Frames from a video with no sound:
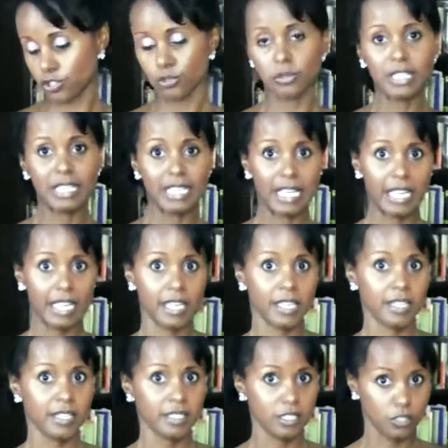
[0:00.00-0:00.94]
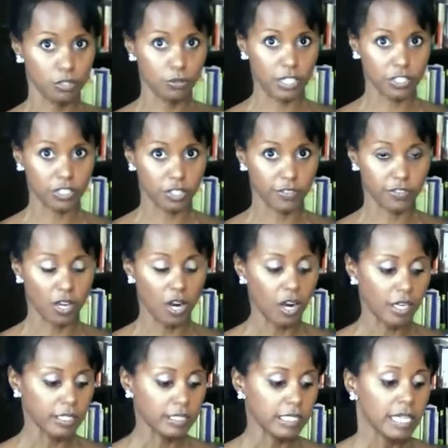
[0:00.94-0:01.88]
do it in the direction of the
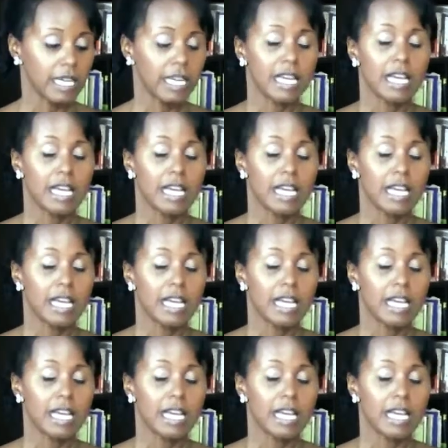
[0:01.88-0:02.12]
heart.